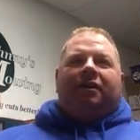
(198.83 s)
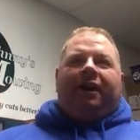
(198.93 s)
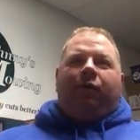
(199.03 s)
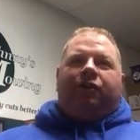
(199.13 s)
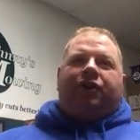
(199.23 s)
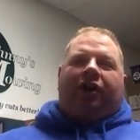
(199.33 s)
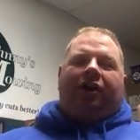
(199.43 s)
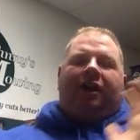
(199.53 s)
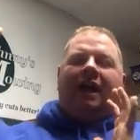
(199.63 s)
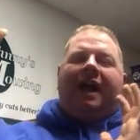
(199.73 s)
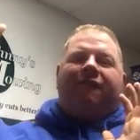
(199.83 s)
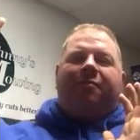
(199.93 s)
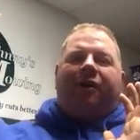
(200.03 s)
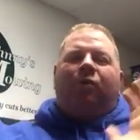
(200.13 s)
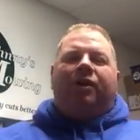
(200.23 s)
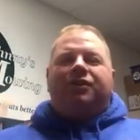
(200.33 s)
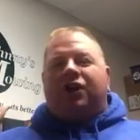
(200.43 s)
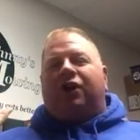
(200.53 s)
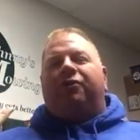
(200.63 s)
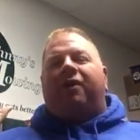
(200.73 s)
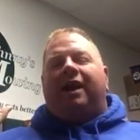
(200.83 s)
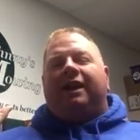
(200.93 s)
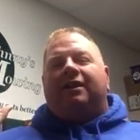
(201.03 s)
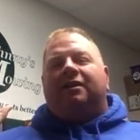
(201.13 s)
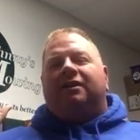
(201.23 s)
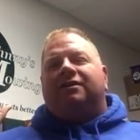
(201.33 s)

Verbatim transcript: It would turn left, but it wouldn't turn right.